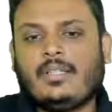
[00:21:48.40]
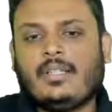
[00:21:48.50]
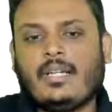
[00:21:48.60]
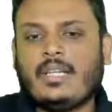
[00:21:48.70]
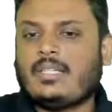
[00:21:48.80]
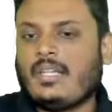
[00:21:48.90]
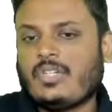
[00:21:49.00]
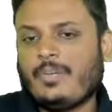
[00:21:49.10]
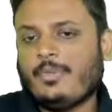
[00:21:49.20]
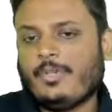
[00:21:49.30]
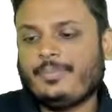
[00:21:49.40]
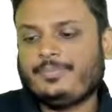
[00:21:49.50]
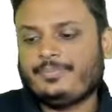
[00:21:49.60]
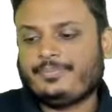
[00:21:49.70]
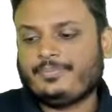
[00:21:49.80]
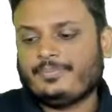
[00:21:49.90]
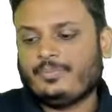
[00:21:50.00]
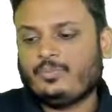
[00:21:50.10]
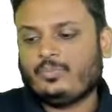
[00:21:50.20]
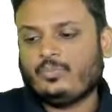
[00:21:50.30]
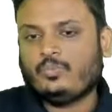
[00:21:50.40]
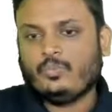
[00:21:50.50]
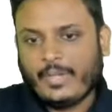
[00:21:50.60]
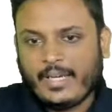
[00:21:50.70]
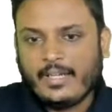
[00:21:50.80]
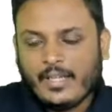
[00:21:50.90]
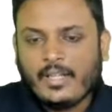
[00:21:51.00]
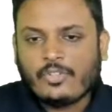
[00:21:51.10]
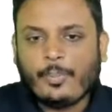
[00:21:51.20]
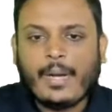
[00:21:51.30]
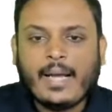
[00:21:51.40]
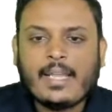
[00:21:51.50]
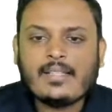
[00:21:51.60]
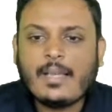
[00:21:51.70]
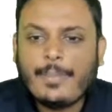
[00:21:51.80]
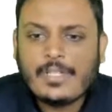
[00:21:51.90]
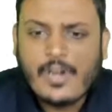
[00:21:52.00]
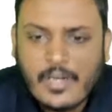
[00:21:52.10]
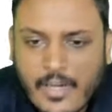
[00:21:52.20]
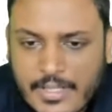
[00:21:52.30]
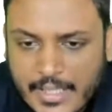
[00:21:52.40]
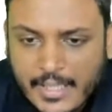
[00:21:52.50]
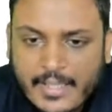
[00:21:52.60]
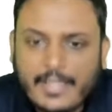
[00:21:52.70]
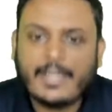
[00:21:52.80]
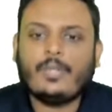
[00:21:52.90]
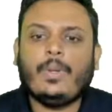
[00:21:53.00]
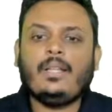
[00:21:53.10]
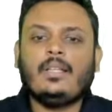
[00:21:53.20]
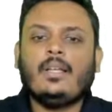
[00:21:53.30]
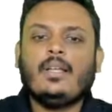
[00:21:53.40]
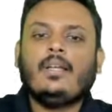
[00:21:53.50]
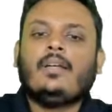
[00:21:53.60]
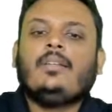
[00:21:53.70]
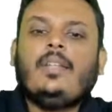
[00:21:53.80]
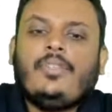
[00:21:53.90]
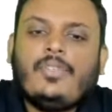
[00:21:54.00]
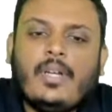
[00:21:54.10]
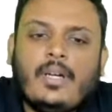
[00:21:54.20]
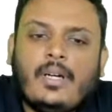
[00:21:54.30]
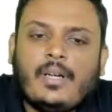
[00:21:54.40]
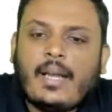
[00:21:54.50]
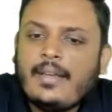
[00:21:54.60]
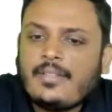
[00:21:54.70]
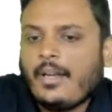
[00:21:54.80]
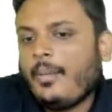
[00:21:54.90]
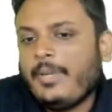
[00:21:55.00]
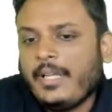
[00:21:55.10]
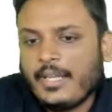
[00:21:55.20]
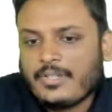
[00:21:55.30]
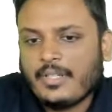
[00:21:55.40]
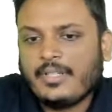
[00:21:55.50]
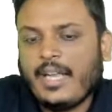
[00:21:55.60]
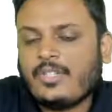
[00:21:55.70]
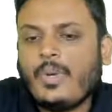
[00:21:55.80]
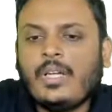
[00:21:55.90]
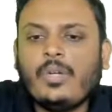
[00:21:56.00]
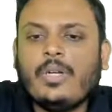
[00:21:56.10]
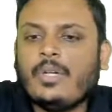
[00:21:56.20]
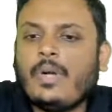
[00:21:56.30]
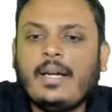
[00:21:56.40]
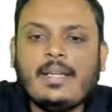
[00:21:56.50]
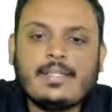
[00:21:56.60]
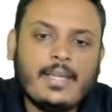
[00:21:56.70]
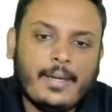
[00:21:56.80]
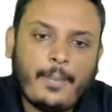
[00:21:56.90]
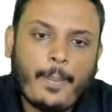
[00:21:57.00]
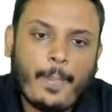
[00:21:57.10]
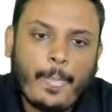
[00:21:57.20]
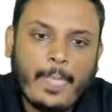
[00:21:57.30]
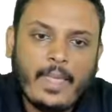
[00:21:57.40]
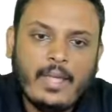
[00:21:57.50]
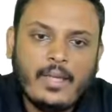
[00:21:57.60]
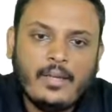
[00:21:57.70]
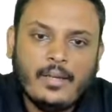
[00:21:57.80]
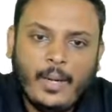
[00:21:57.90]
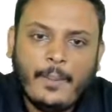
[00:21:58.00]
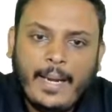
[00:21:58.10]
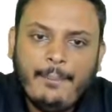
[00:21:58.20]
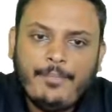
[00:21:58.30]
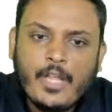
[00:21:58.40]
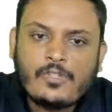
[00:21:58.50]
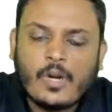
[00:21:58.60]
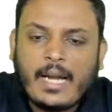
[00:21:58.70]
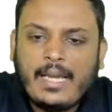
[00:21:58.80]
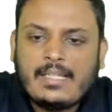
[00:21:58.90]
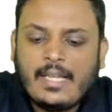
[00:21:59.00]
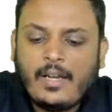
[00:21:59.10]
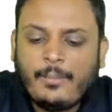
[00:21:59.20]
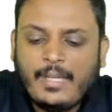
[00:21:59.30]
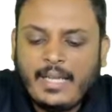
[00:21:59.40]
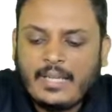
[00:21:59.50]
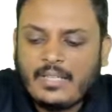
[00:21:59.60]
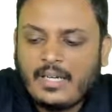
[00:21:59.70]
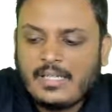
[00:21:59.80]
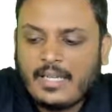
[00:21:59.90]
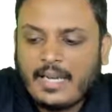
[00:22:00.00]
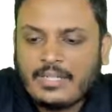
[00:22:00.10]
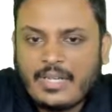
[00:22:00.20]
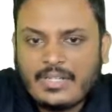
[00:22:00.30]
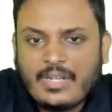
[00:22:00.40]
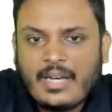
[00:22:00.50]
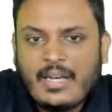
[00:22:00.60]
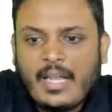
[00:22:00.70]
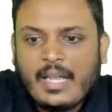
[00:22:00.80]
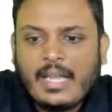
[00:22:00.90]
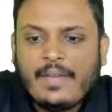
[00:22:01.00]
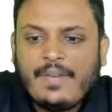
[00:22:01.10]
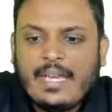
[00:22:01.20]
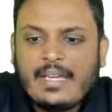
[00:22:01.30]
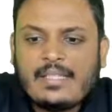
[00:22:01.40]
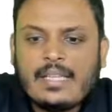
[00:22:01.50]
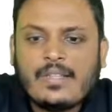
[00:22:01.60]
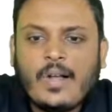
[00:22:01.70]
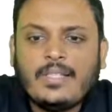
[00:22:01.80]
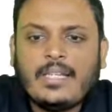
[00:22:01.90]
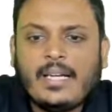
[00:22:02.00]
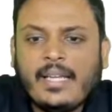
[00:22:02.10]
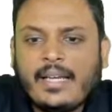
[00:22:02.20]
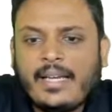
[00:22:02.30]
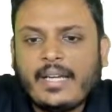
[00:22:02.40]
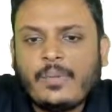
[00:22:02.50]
registration book. Right? So parking slip is not logically connect with this rights and obligation. That's what you need to understand. Right? So rights and obligation is an assertion. Evidence is logically connect